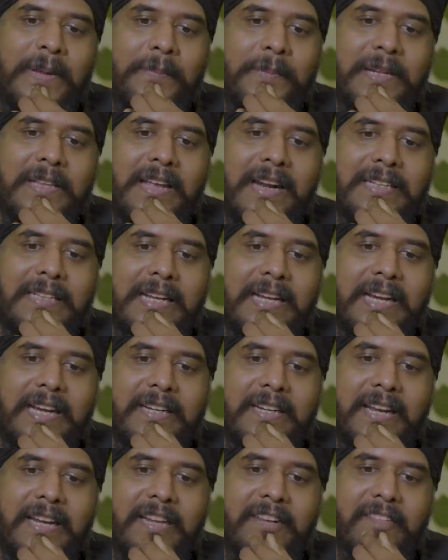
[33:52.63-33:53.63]
People that take
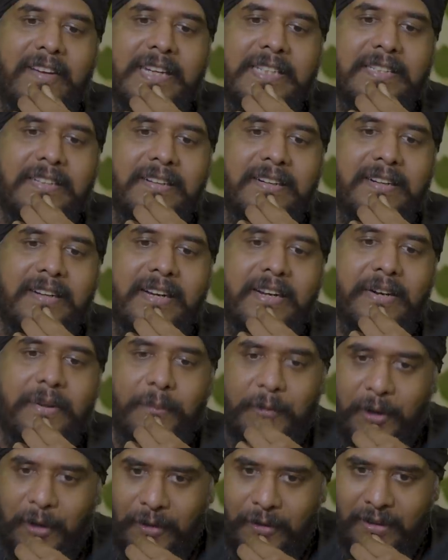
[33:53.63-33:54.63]
an elevator in a
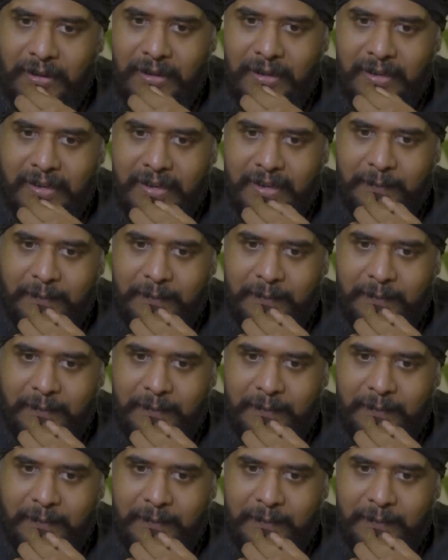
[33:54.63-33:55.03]
mall